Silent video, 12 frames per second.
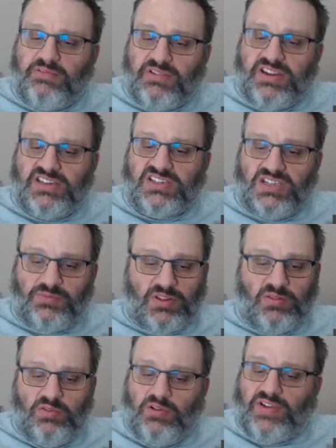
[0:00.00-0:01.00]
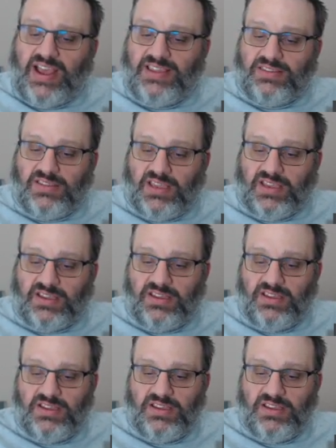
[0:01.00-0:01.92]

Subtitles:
reasonable move, I think.